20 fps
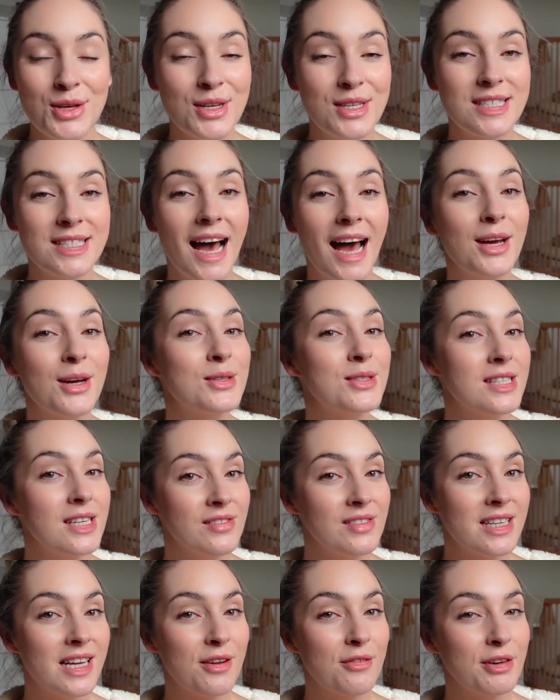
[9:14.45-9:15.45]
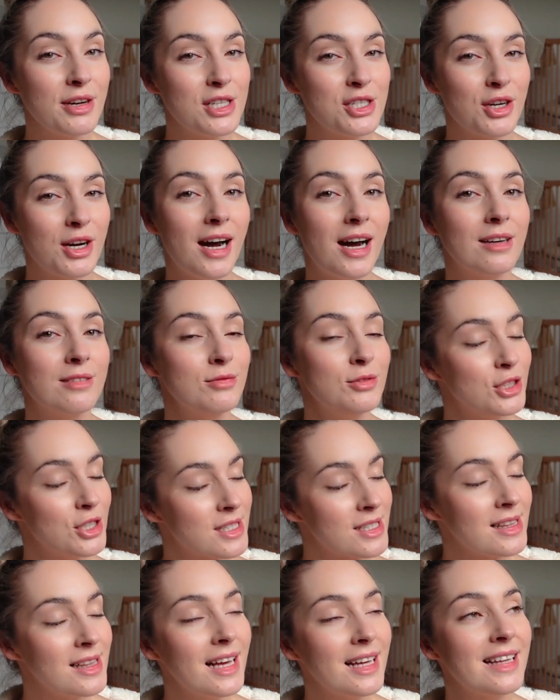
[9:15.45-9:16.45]
to start your 7-day free trial,
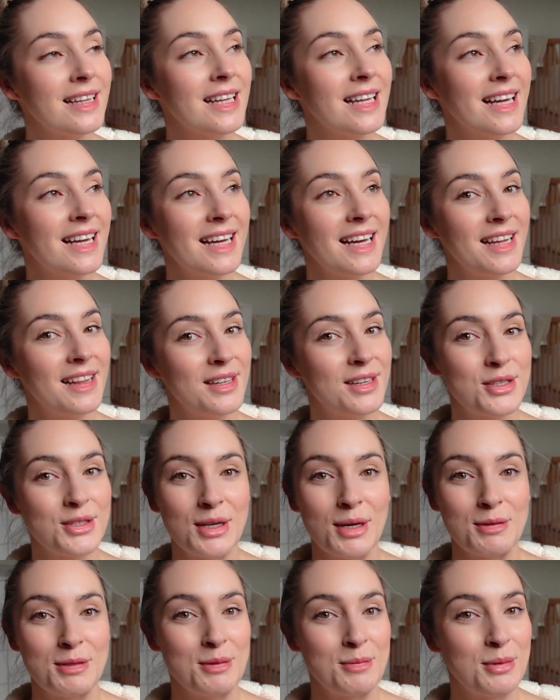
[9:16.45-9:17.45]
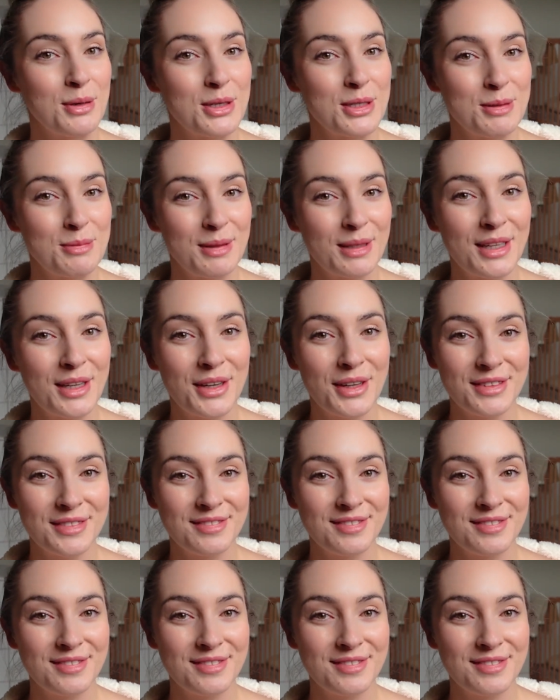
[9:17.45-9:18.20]
just click the link in the description box below.